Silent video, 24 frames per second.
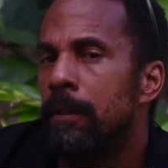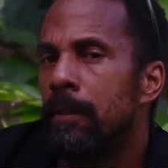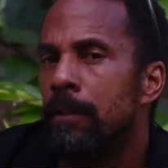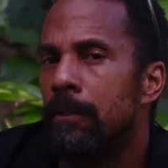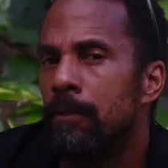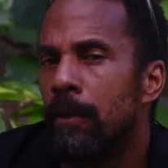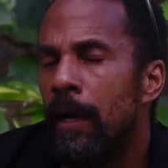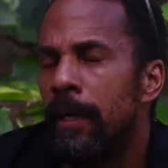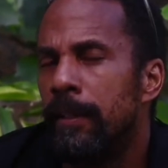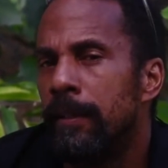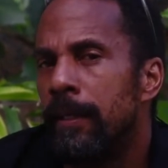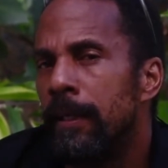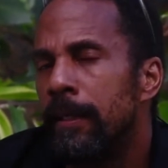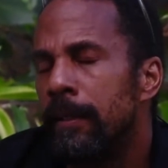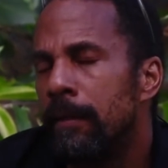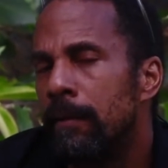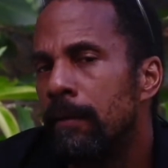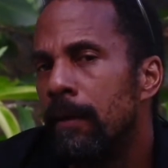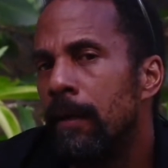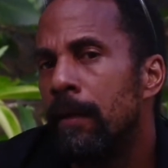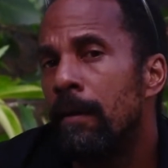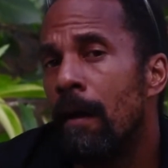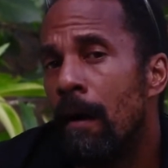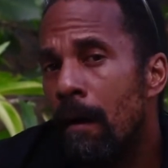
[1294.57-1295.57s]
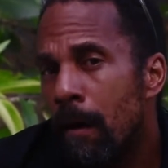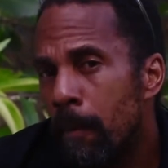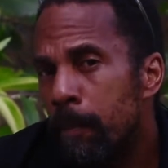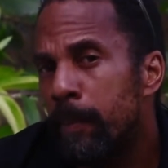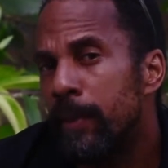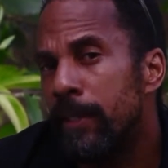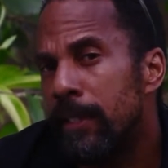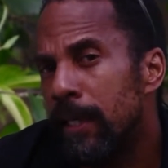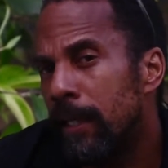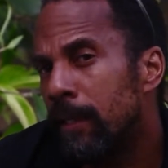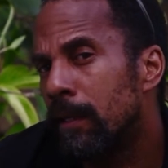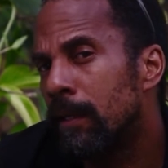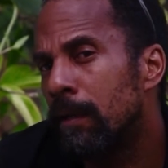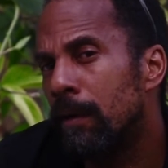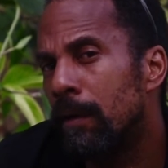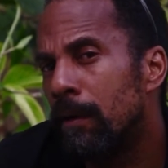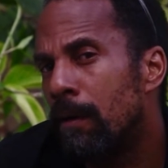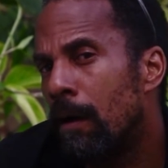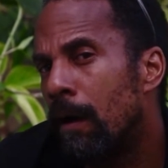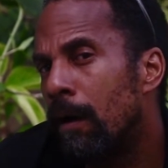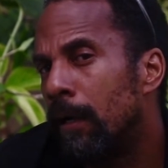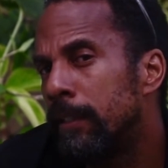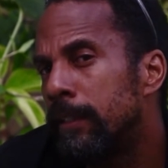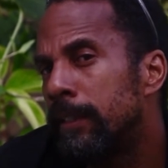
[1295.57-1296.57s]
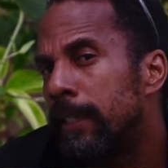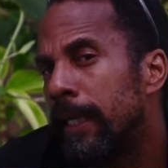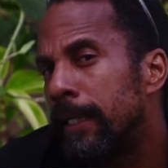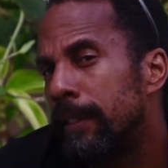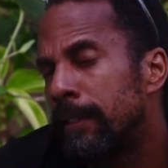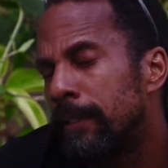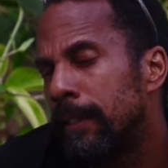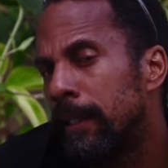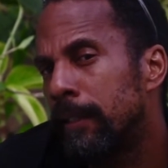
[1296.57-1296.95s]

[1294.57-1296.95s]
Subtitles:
So I think in our particular context,